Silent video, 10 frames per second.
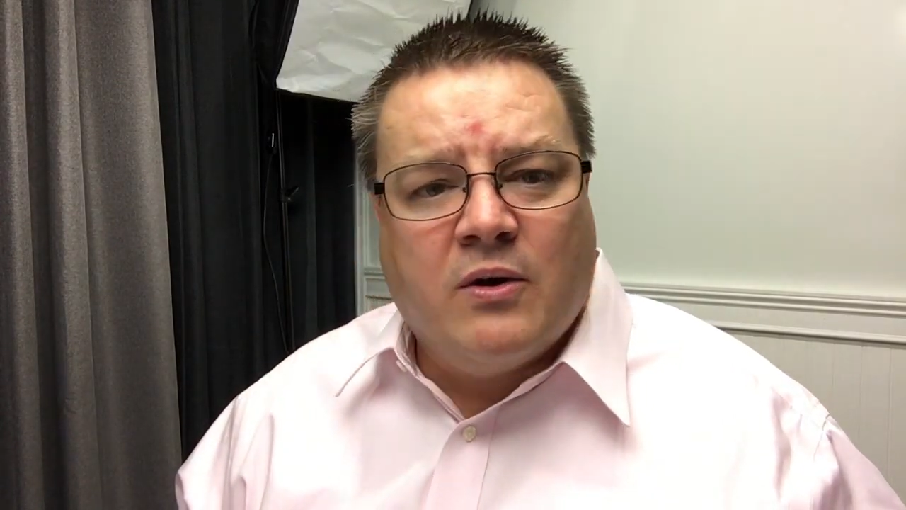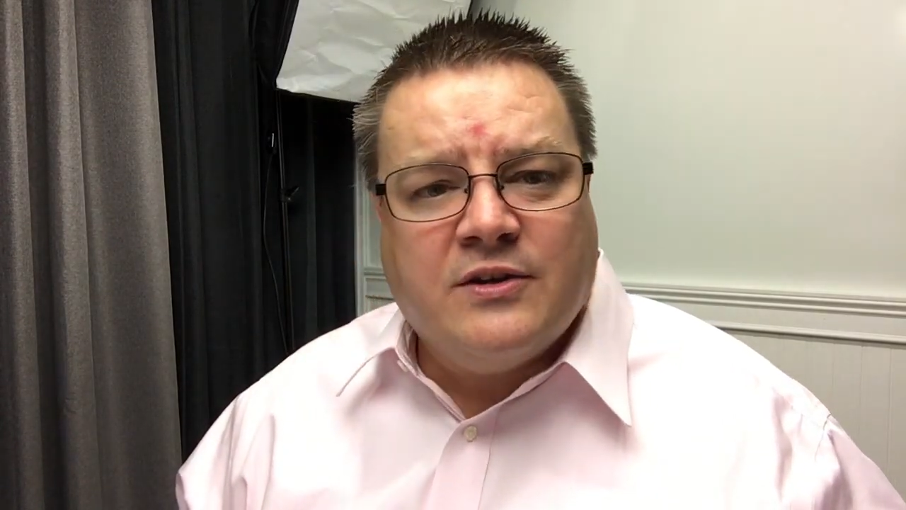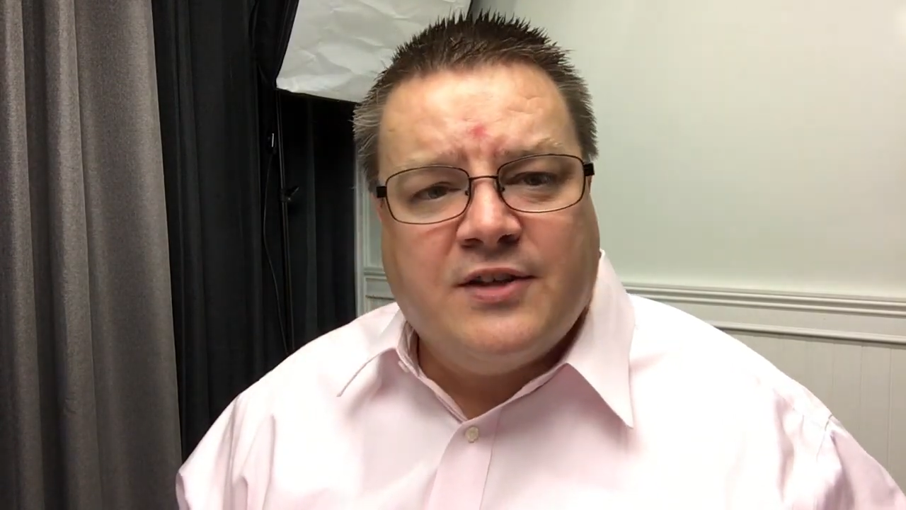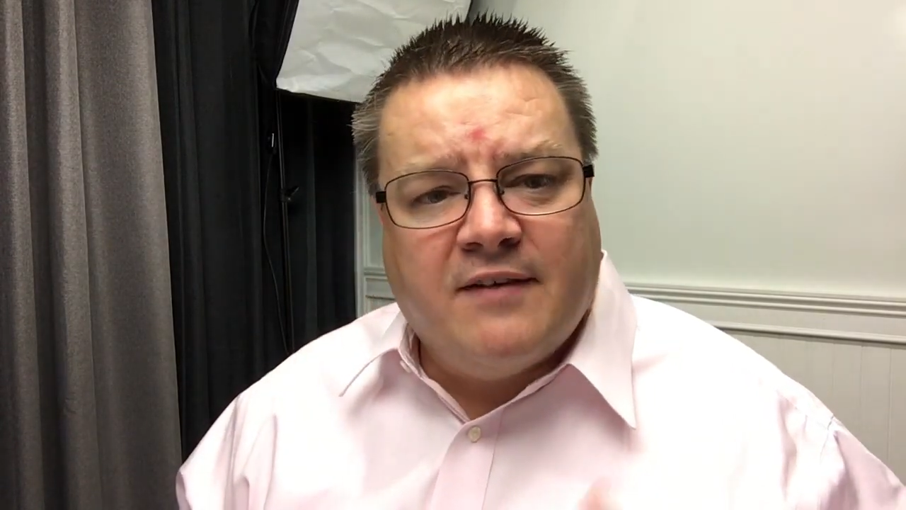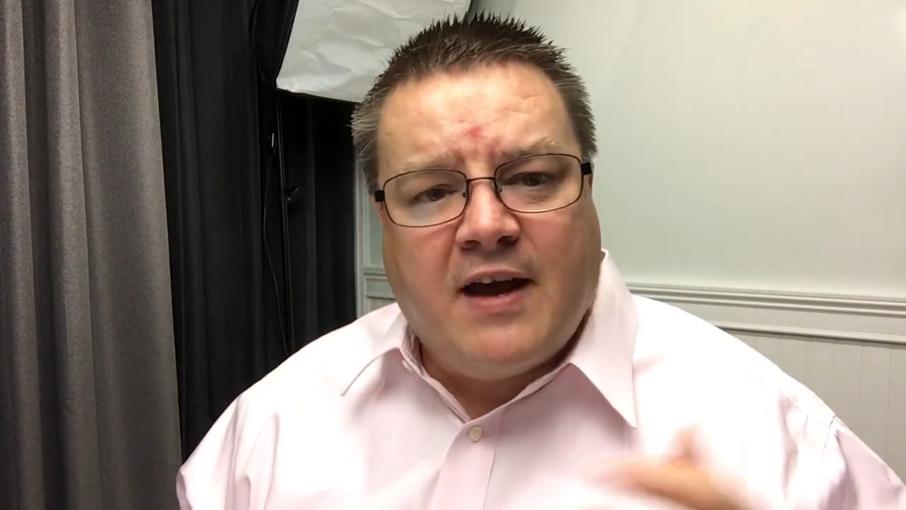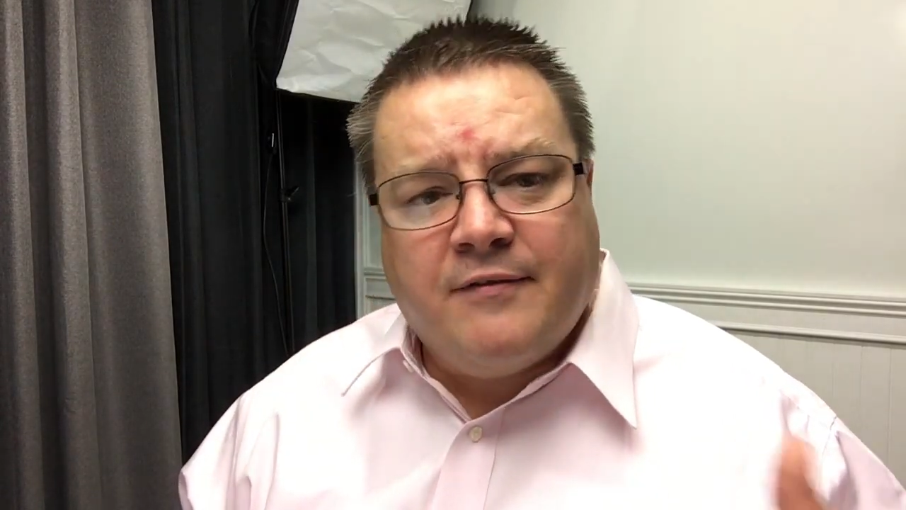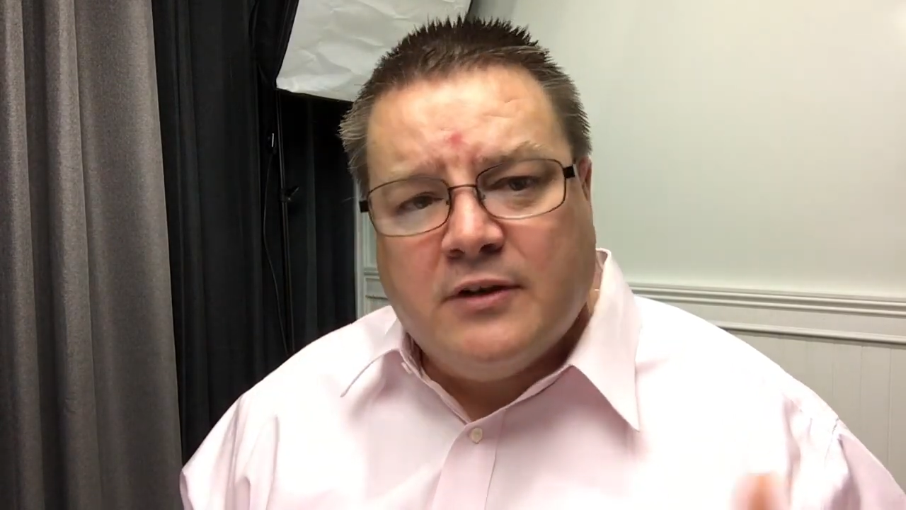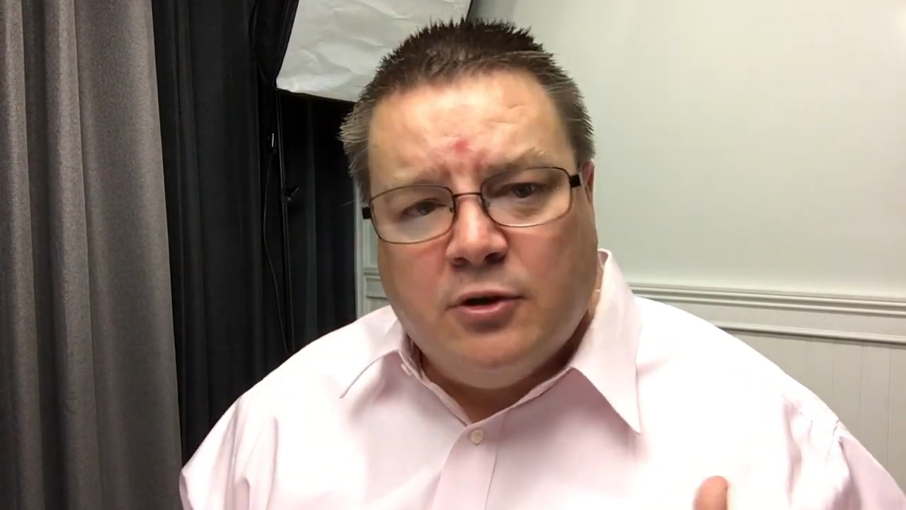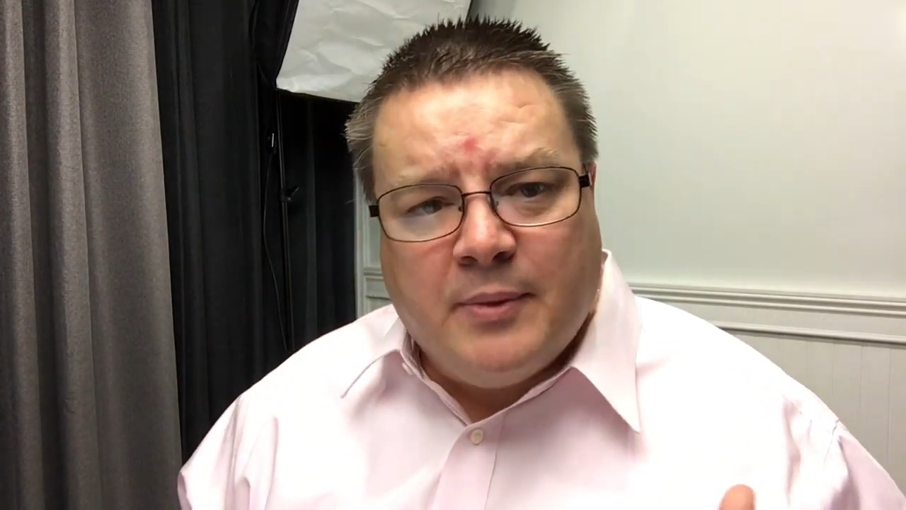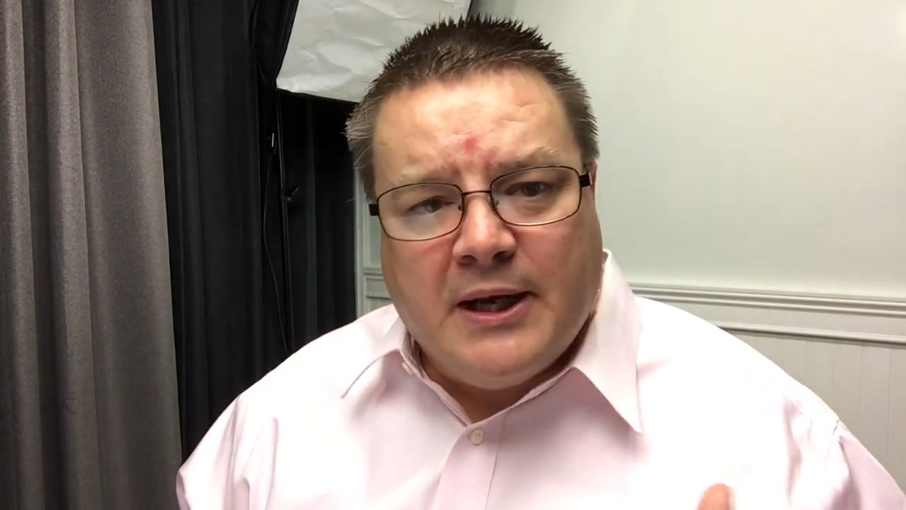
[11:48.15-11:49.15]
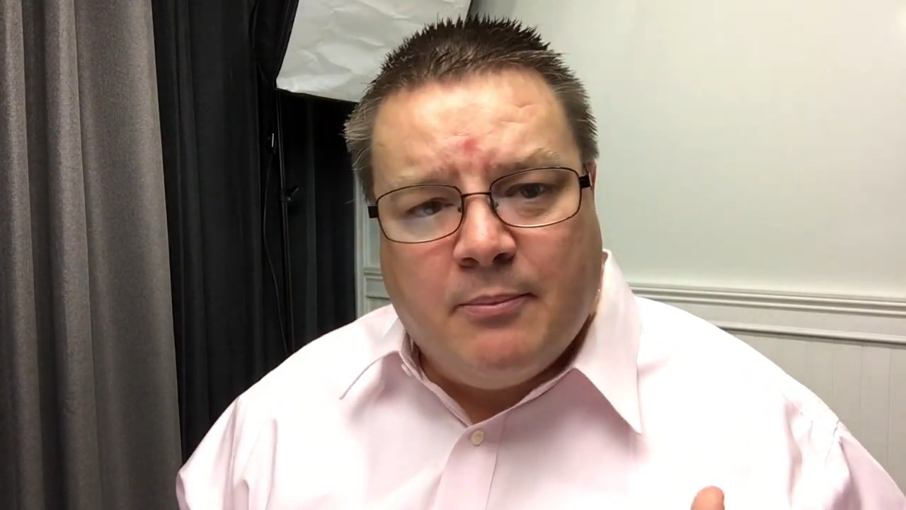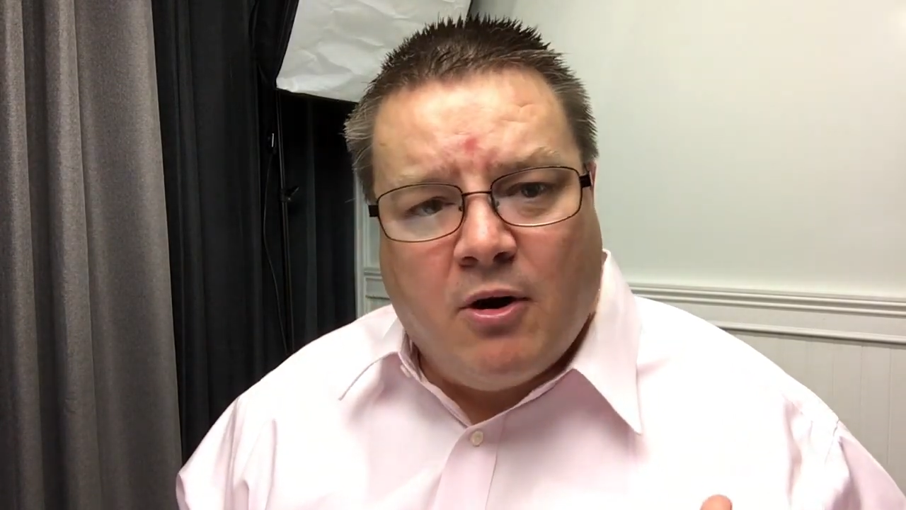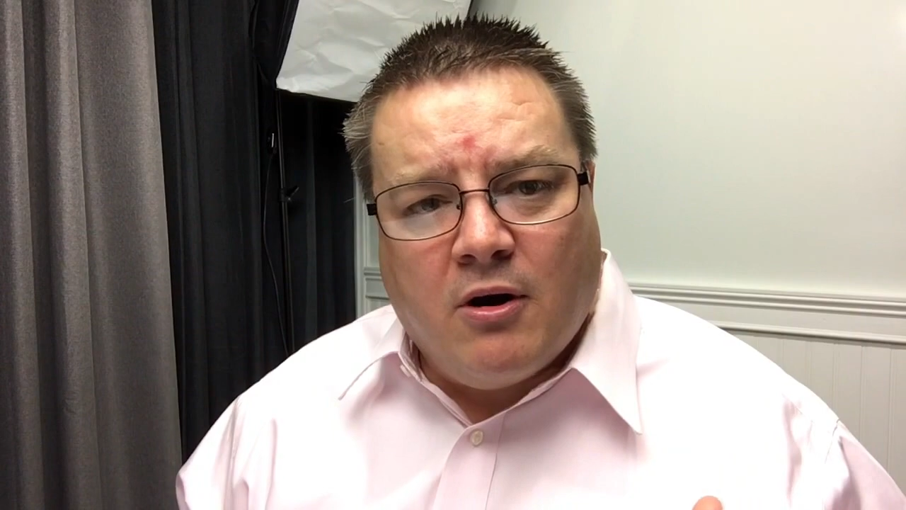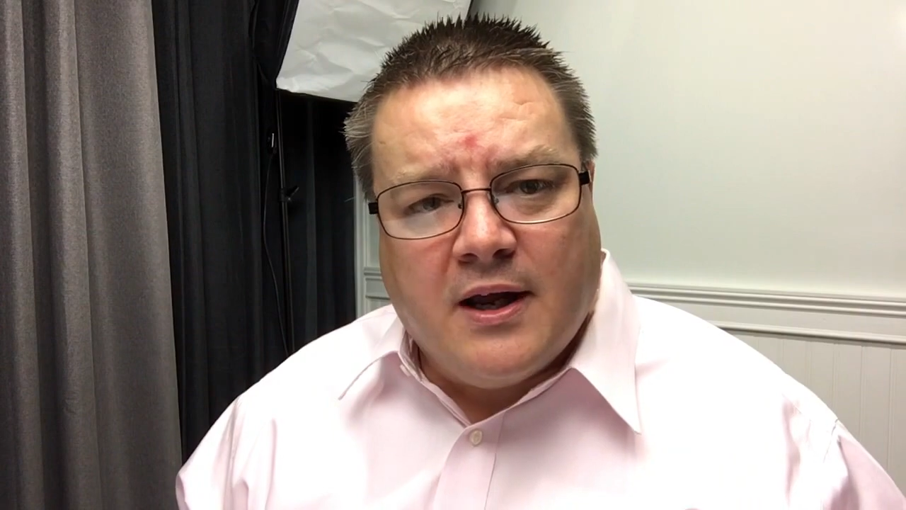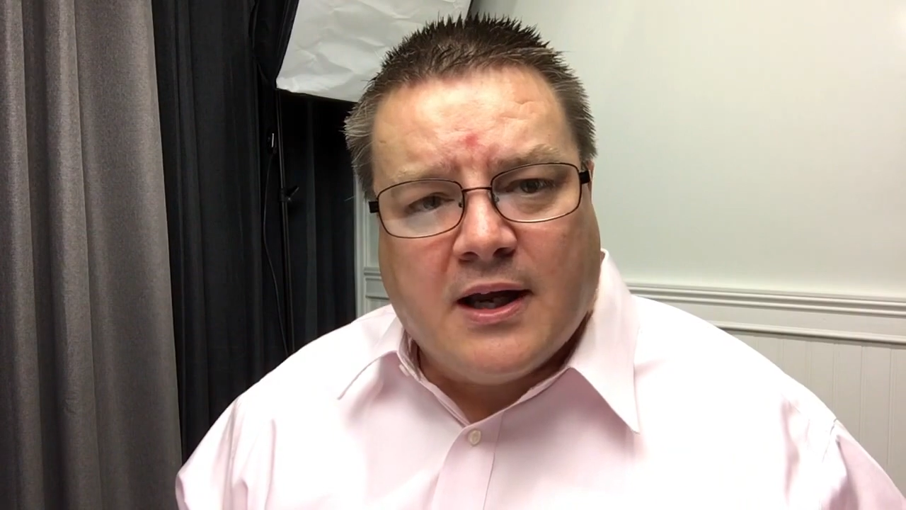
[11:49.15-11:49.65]
instead of having a little pity
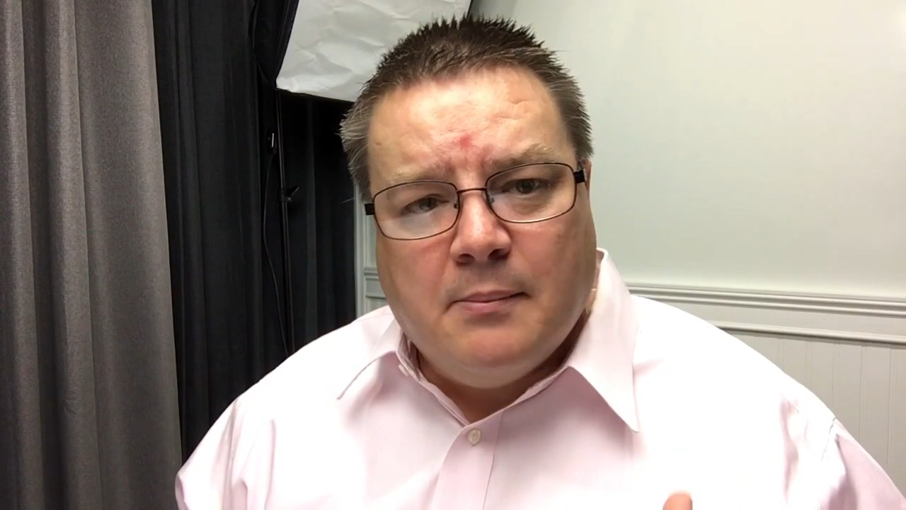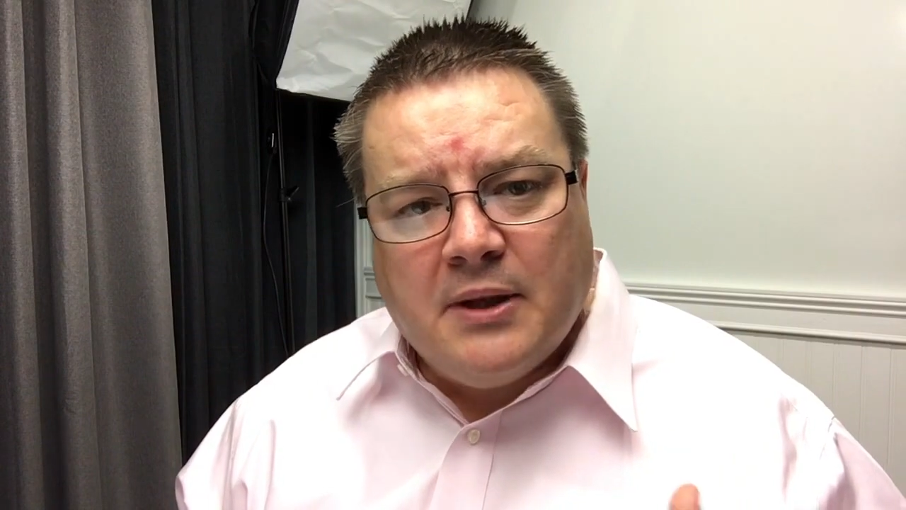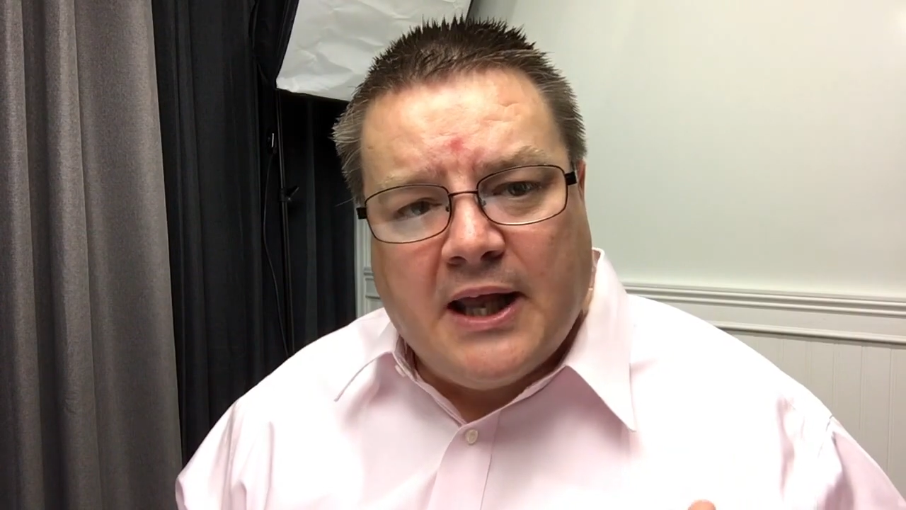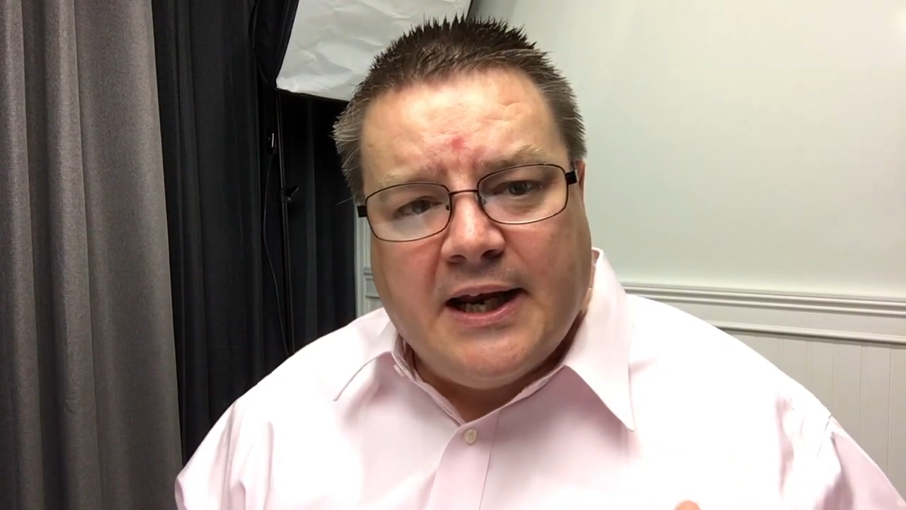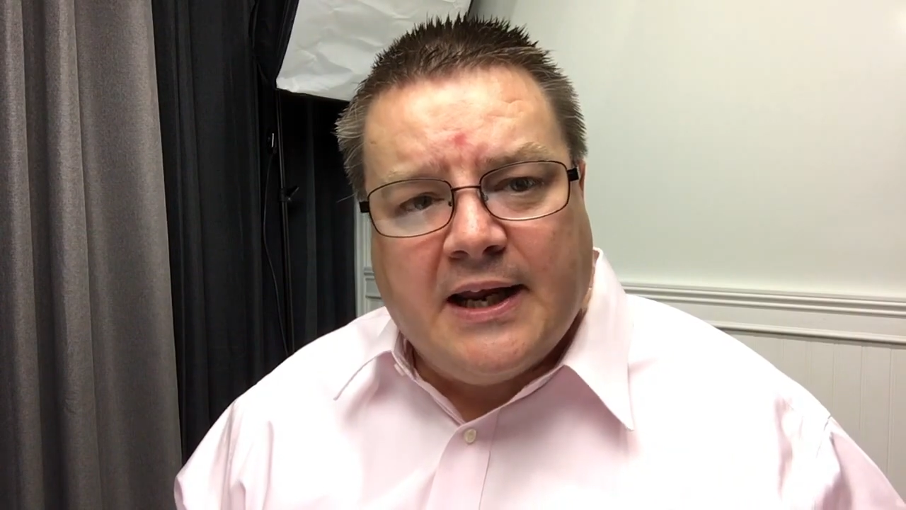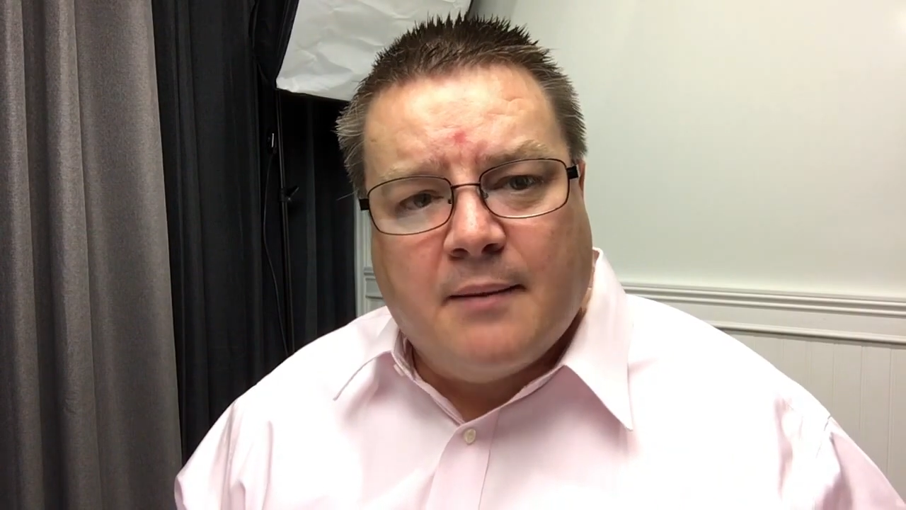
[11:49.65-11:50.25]
party and complaining,